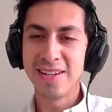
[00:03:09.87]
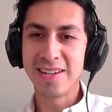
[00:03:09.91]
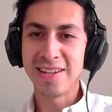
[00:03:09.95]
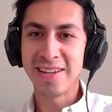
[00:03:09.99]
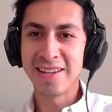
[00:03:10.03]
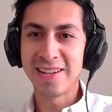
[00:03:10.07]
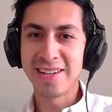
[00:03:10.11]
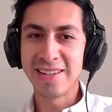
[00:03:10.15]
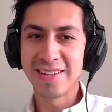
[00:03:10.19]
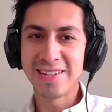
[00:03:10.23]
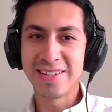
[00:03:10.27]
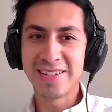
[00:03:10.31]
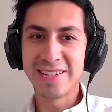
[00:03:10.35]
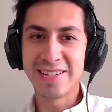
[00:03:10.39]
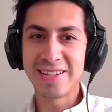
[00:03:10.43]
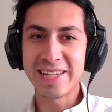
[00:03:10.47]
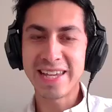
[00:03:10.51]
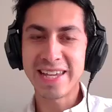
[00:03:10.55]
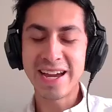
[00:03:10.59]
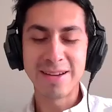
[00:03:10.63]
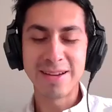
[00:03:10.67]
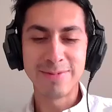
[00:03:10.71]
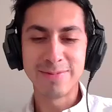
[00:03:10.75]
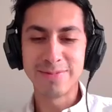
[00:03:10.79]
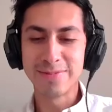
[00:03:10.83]
And
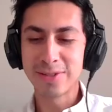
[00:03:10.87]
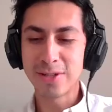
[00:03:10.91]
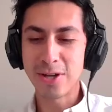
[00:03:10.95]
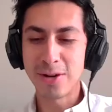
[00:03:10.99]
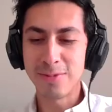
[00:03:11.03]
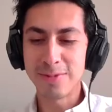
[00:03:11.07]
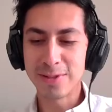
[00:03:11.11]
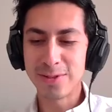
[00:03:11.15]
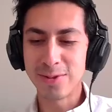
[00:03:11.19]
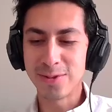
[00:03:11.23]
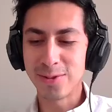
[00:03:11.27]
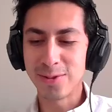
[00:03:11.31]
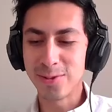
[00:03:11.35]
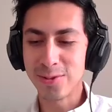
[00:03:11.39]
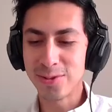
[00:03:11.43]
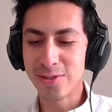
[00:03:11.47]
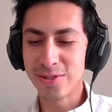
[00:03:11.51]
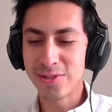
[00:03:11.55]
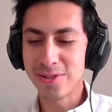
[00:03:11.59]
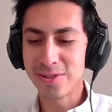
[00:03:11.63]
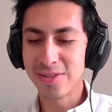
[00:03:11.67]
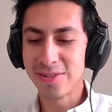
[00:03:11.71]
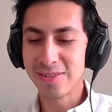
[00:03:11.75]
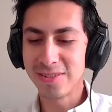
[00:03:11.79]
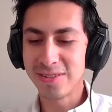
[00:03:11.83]
yeah, coming to
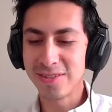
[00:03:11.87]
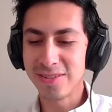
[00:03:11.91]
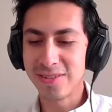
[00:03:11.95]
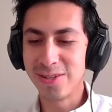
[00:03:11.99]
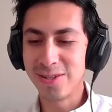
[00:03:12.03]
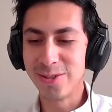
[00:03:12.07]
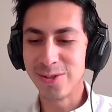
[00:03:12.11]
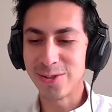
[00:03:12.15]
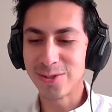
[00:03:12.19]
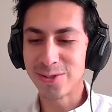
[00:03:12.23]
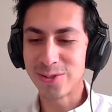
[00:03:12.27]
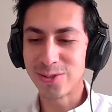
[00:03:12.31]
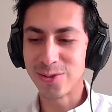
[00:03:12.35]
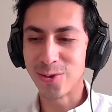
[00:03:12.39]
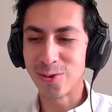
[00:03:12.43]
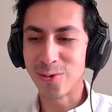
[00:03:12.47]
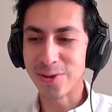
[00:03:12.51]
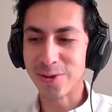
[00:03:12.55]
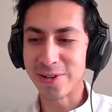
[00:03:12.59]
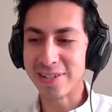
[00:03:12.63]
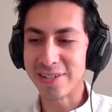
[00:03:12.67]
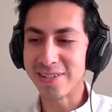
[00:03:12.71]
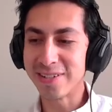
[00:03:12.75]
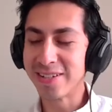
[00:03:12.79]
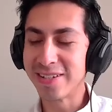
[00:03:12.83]
those to those
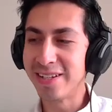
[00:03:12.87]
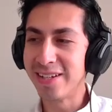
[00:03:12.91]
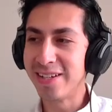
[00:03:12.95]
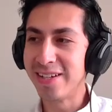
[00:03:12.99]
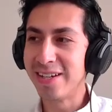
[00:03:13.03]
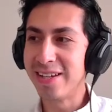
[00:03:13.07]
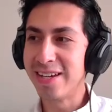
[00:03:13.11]
stories,